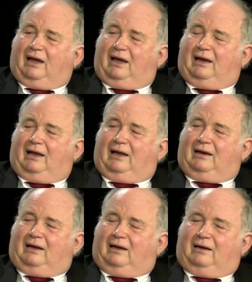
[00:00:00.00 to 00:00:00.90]
And
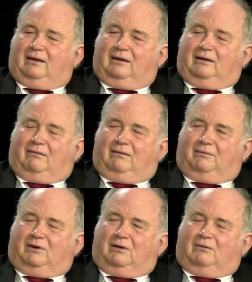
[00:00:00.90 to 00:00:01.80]
I'm
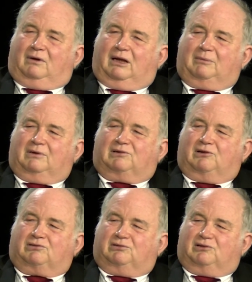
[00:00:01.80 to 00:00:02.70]
going, what happened to
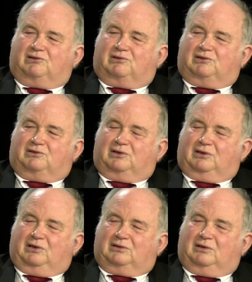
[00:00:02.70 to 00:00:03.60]
social distancing?
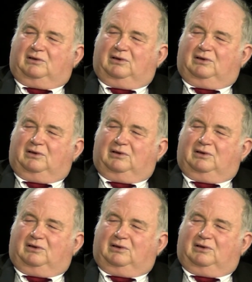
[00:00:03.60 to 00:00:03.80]
They said,